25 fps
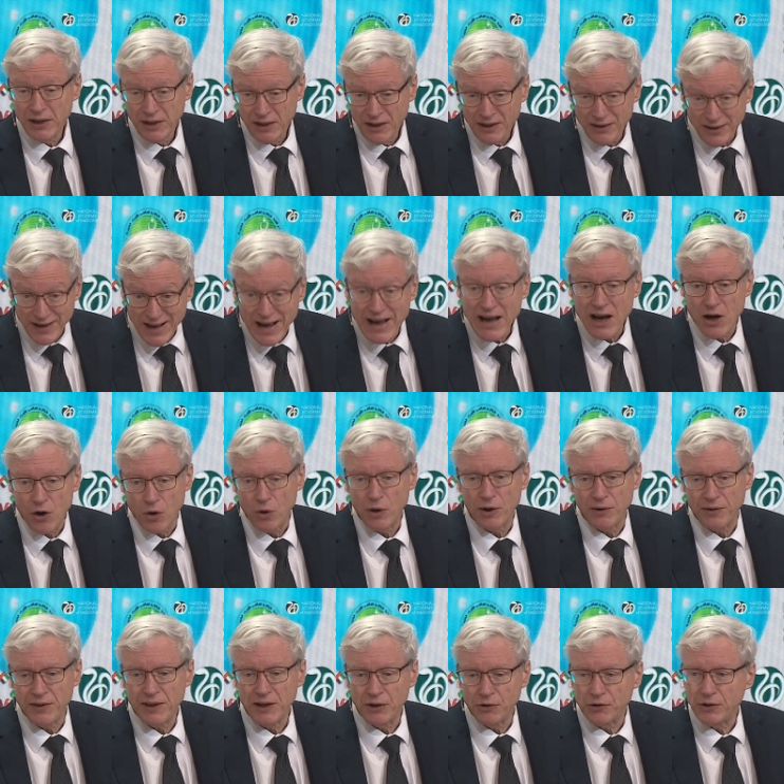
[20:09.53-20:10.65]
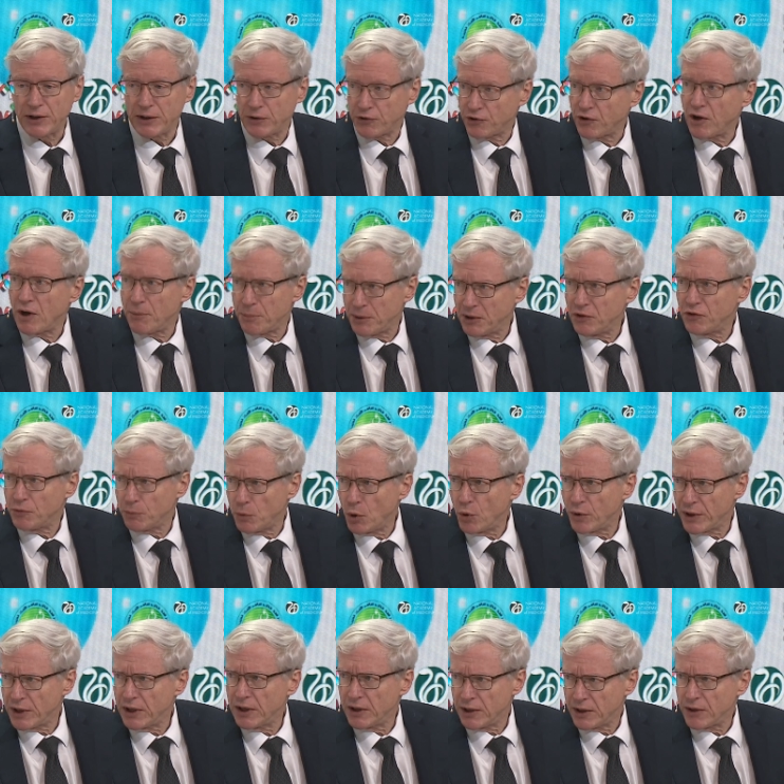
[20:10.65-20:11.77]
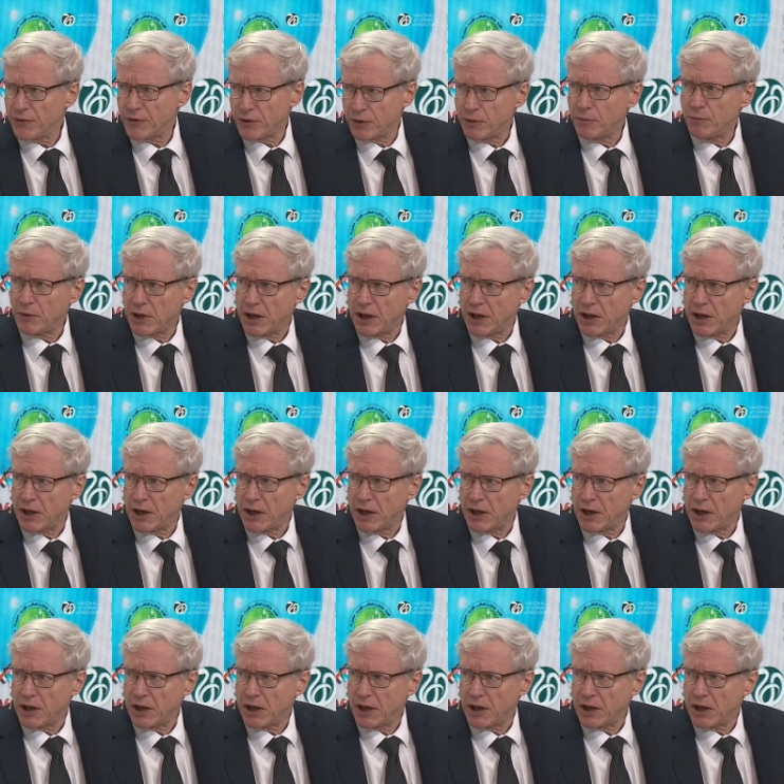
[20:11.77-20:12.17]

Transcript: now are things like stopping smoking and other